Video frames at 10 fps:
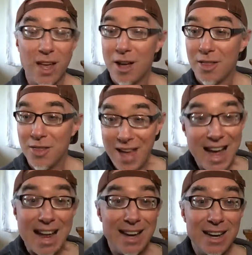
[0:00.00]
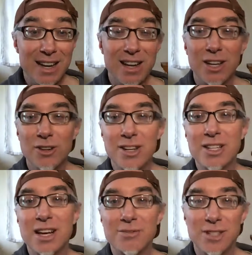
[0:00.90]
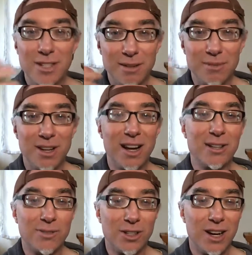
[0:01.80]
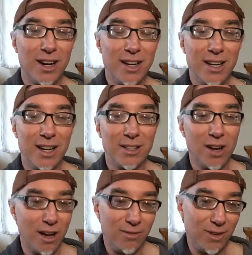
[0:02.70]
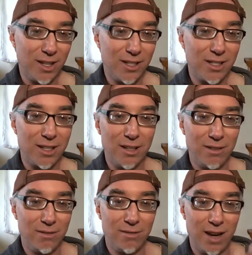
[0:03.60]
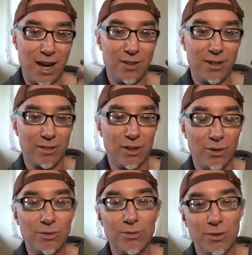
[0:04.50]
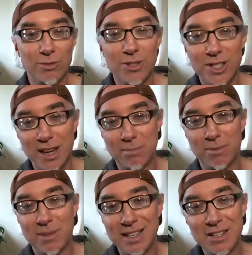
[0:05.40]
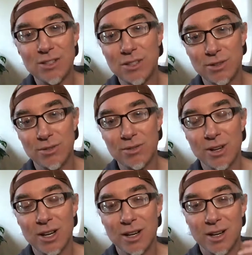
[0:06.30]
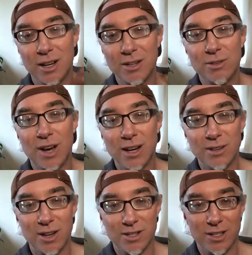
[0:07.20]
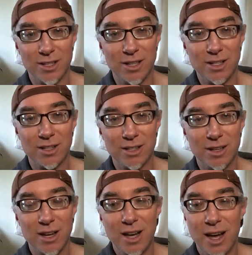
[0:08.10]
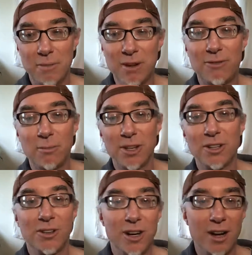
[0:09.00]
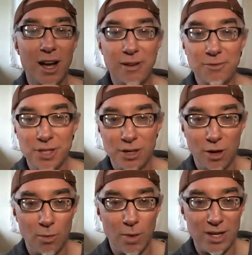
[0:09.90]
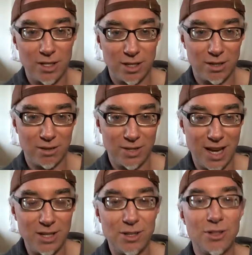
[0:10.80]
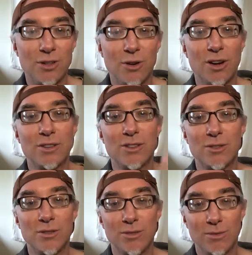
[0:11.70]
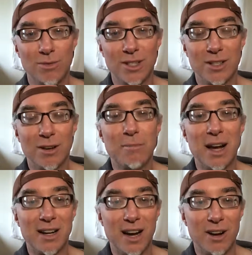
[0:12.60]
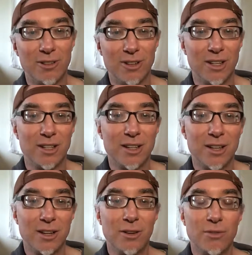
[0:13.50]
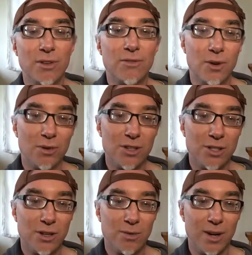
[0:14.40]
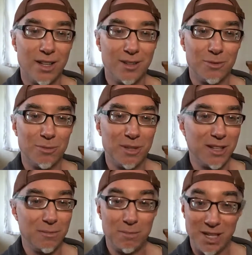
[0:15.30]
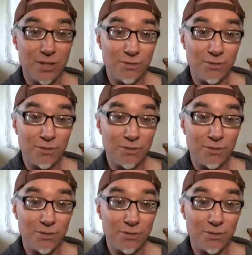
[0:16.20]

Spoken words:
Then you need to have some kind of clarity and confidence in how to go through, step into a new kind of consciousness, and be familiar enough to know when to enter the door and when to come back out and refocus in a way that will be best for